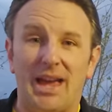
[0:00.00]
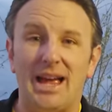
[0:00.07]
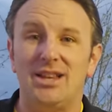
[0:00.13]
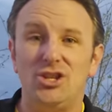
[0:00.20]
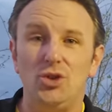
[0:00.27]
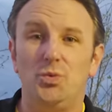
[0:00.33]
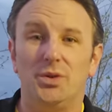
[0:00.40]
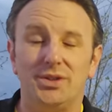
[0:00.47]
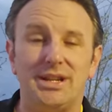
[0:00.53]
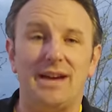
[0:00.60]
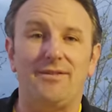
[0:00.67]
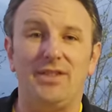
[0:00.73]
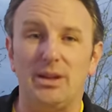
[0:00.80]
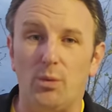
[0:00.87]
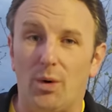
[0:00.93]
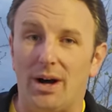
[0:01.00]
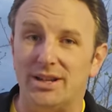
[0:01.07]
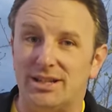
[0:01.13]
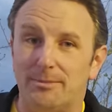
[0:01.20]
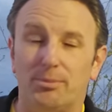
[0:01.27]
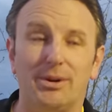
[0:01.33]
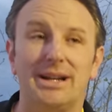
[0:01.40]
and you will definitely want
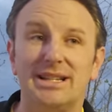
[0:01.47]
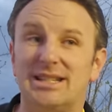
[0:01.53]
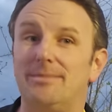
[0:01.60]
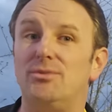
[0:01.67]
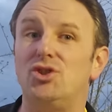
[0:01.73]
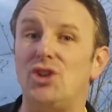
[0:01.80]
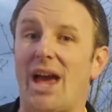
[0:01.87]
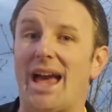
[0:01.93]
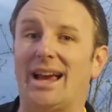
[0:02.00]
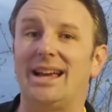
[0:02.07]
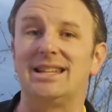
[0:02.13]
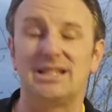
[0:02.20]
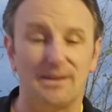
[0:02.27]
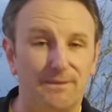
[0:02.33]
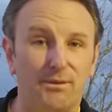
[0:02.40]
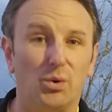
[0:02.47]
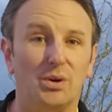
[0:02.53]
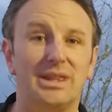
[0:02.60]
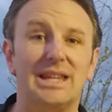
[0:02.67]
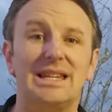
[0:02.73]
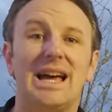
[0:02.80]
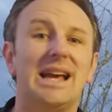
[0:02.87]
to bring some jackets for
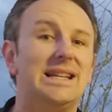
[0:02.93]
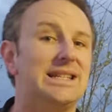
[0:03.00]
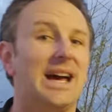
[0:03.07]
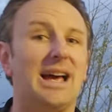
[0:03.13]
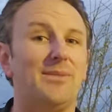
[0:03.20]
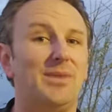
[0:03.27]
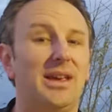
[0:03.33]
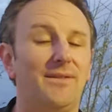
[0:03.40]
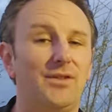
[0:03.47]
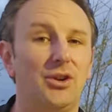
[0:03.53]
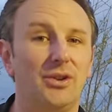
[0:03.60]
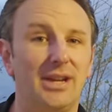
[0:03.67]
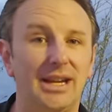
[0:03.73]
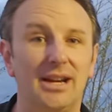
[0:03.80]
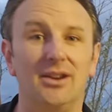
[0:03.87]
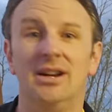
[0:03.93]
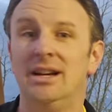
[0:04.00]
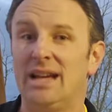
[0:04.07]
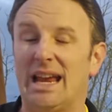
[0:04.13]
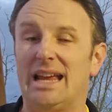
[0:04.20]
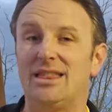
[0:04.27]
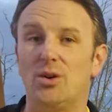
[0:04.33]
the nighttime if you're here
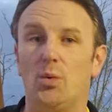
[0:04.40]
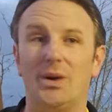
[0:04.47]
in the